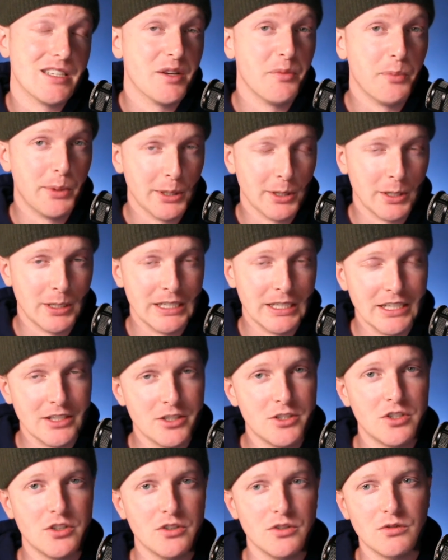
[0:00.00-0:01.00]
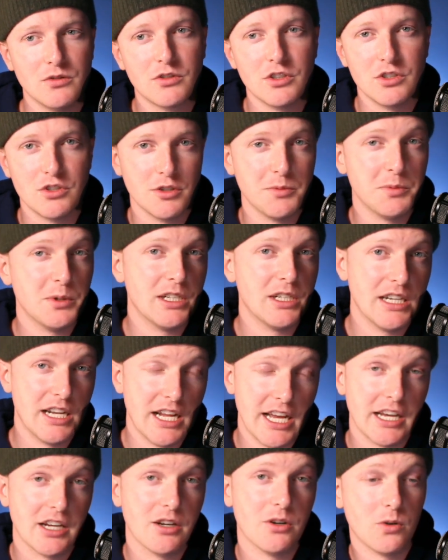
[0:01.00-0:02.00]
the ability to contribute an
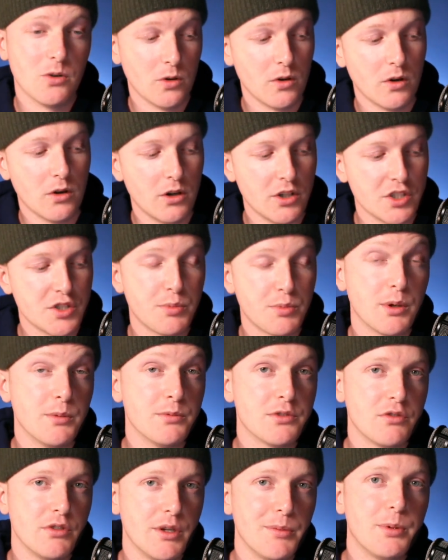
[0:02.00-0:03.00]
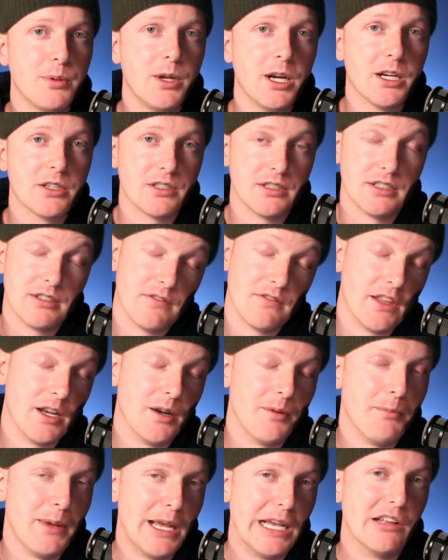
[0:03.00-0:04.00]
egg or a sperm to reproduction.
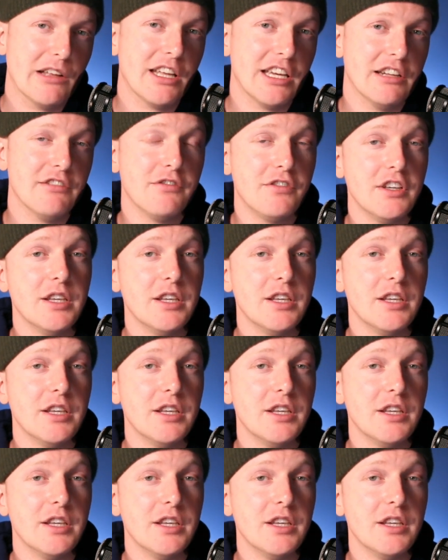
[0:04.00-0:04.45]
They're male and